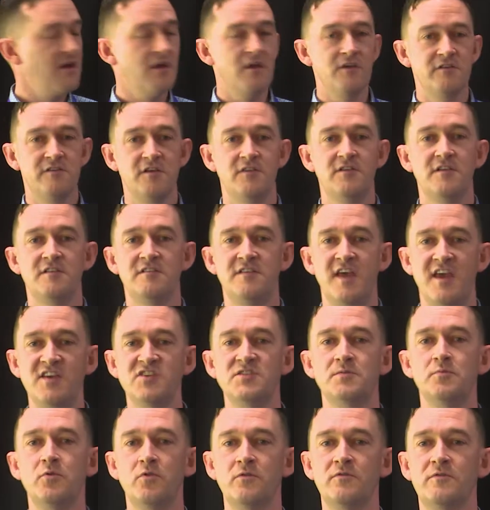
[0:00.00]
So the
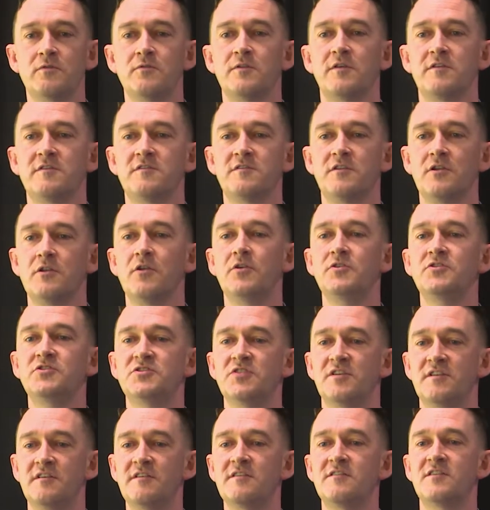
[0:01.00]
dashboards or the
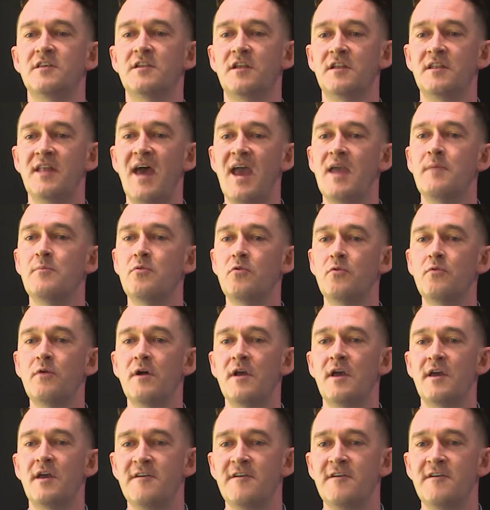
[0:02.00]
solutions that enable